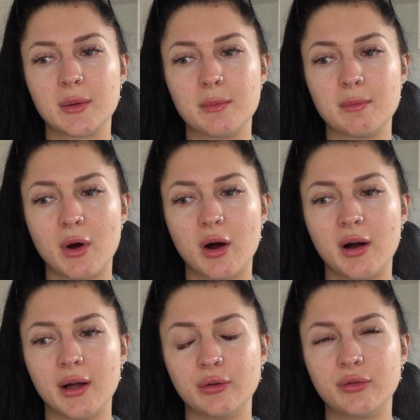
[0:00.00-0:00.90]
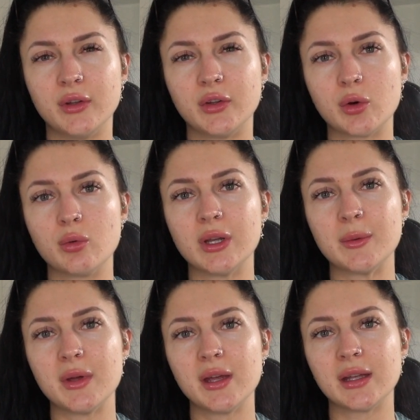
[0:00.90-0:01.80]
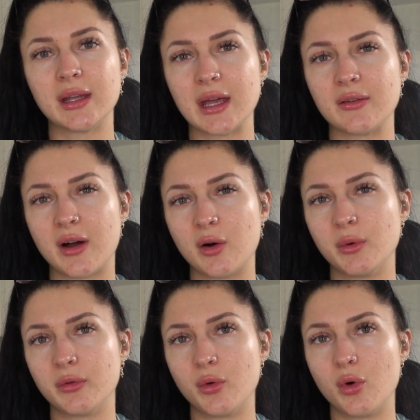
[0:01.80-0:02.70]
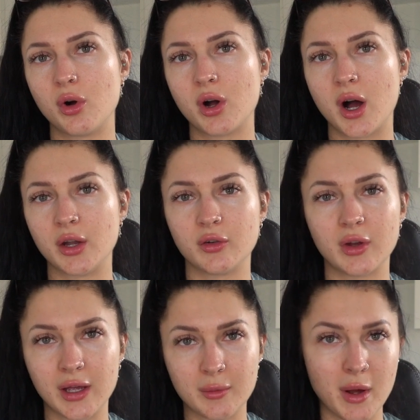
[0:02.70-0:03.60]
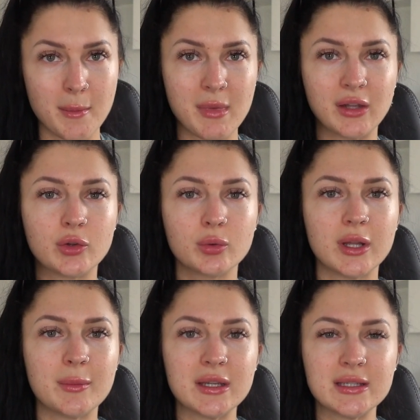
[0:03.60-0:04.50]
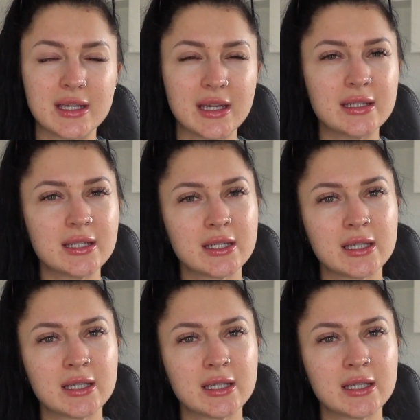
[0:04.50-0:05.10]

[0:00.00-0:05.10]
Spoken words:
my physical limit gave out before kind of like my mental limit did.